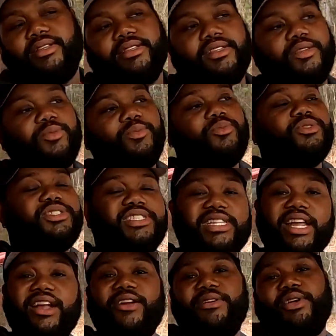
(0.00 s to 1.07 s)
The
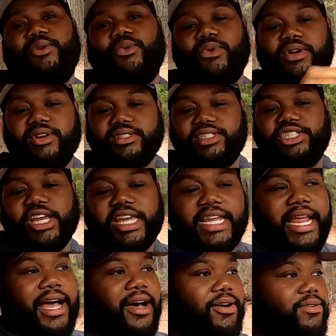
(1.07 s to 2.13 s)
stereo works, check it
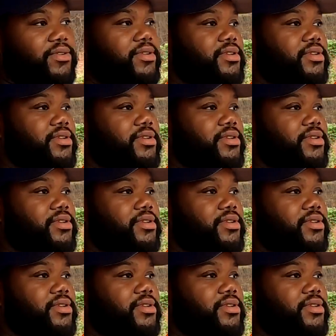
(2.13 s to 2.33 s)
out.